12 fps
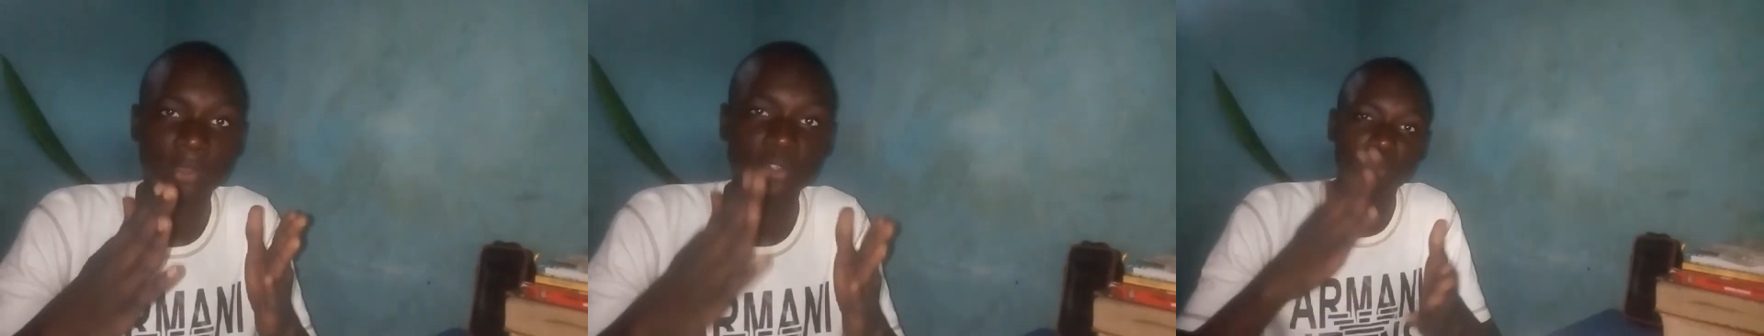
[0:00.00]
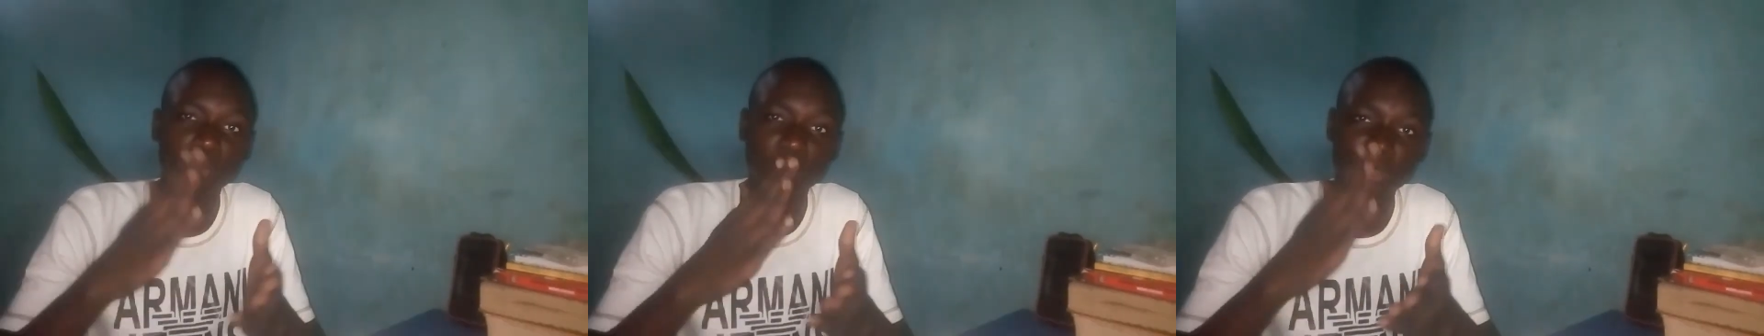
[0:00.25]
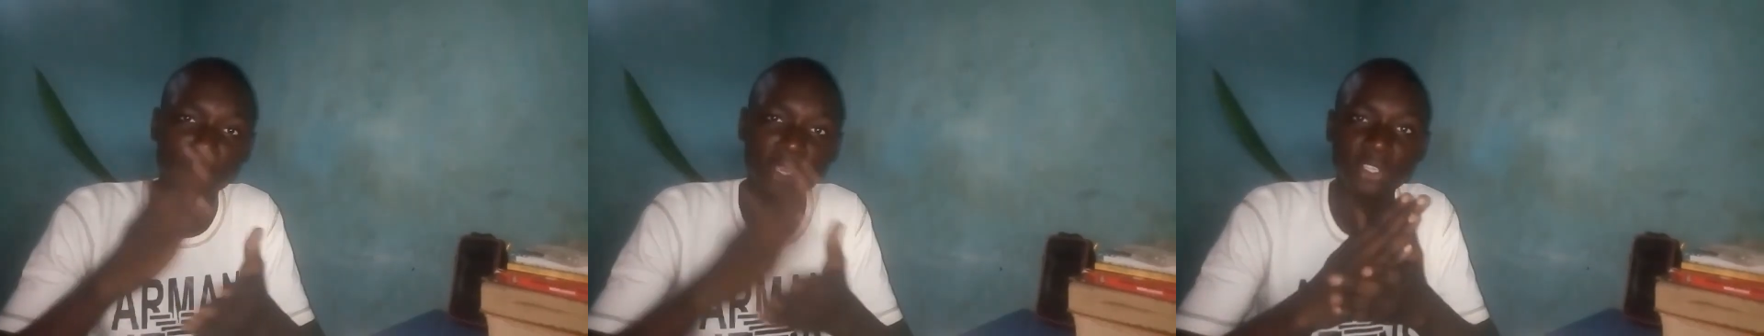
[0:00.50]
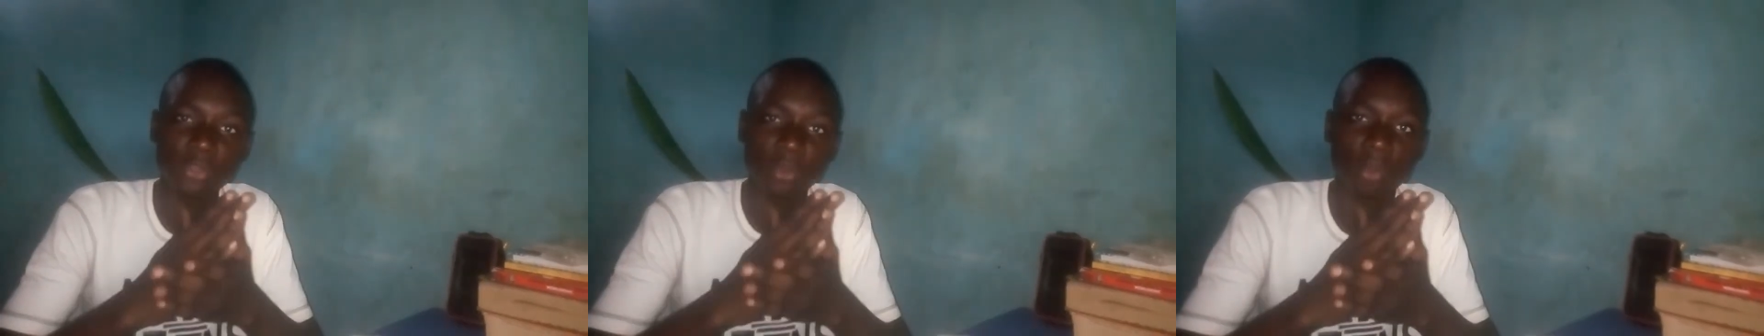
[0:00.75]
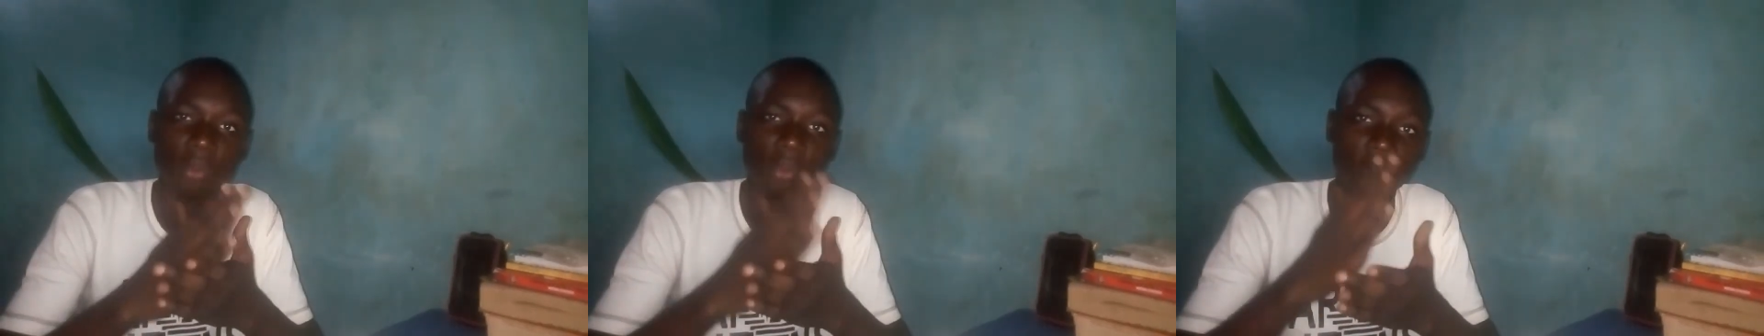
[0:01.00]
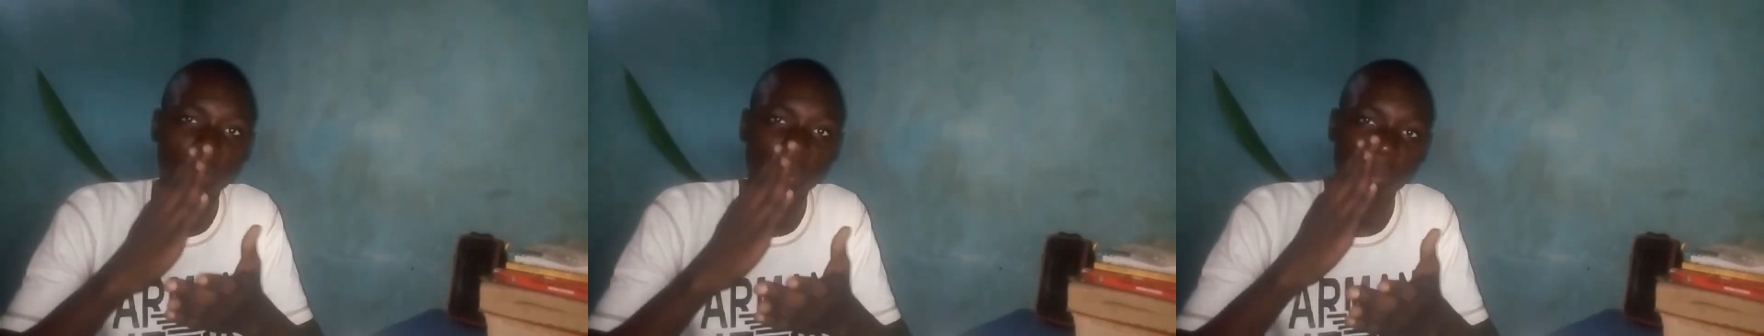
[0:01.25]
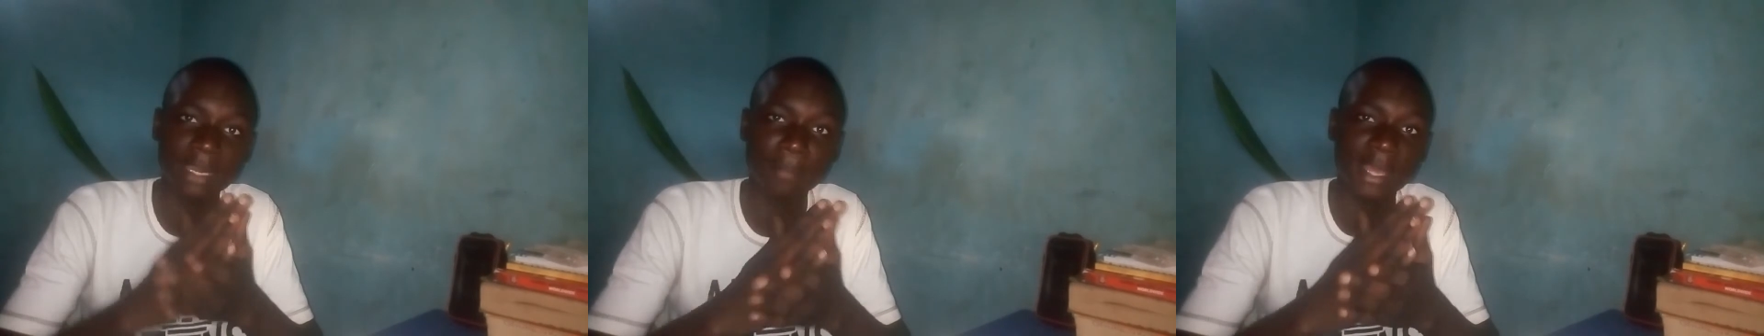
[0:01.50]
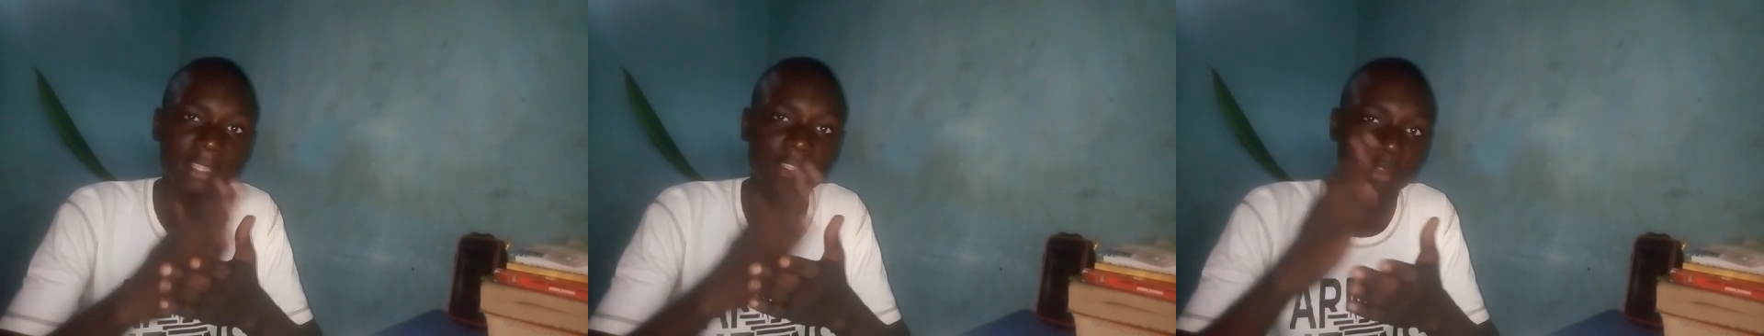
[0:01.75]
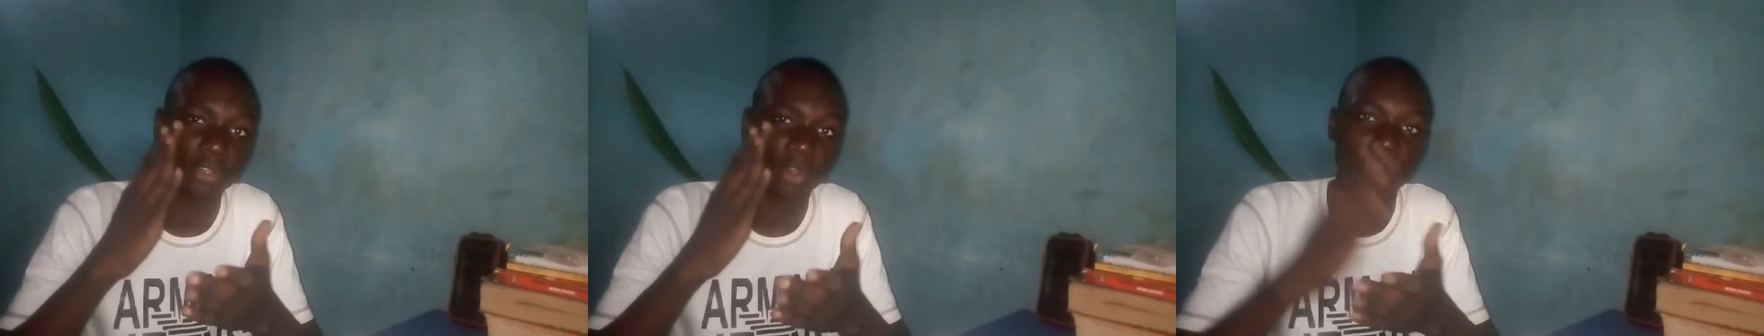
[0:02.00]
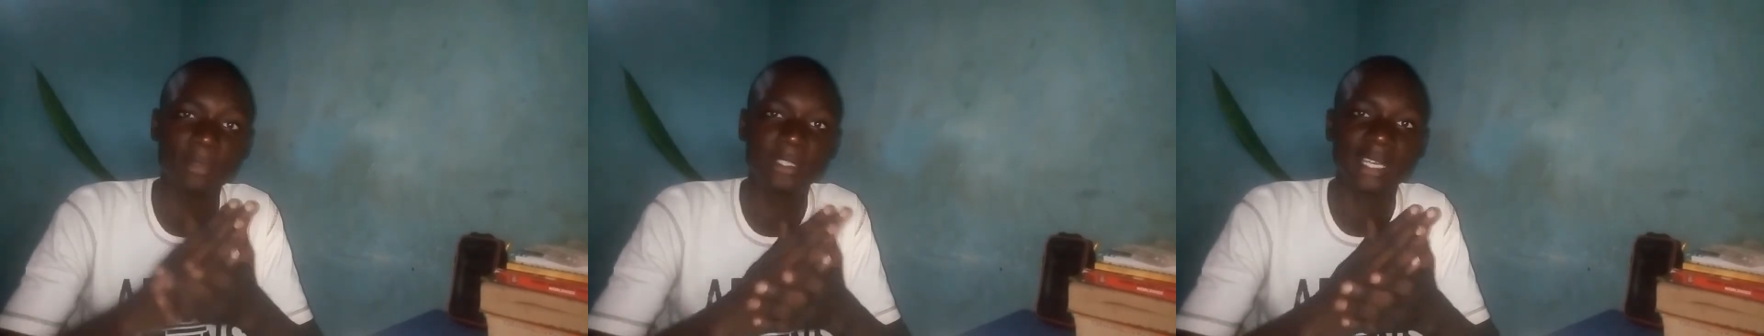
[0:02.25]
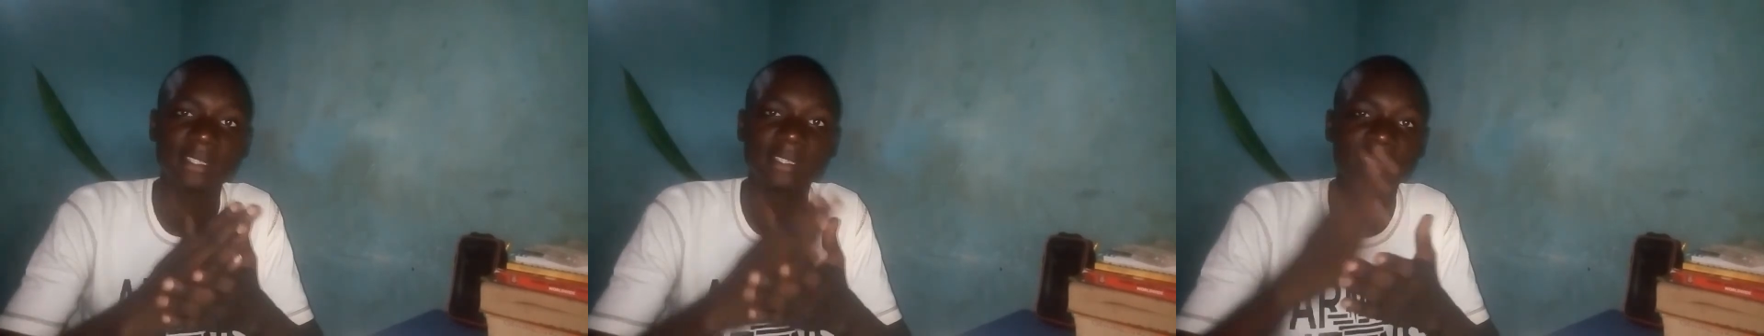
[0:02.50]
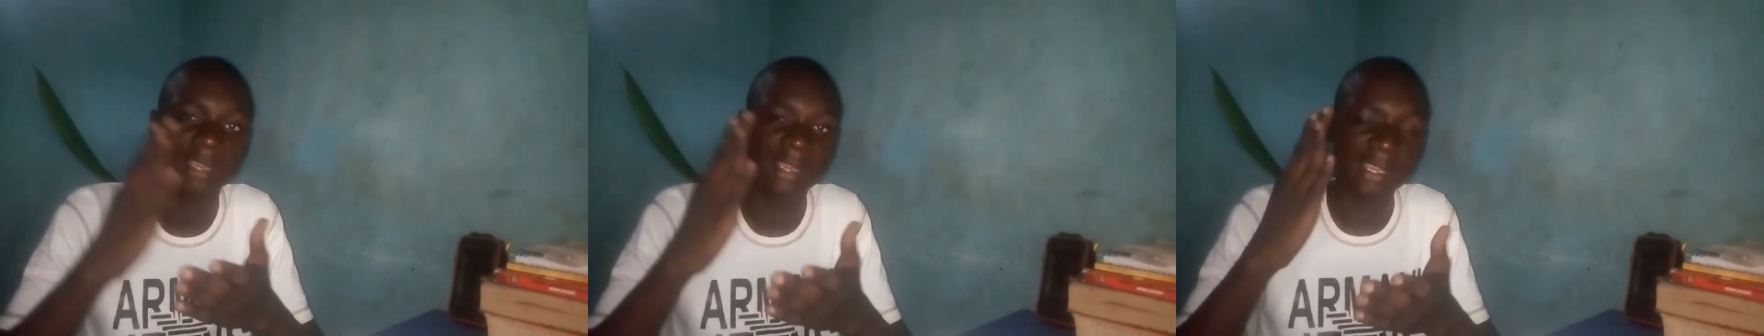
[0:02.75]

So you must make your elements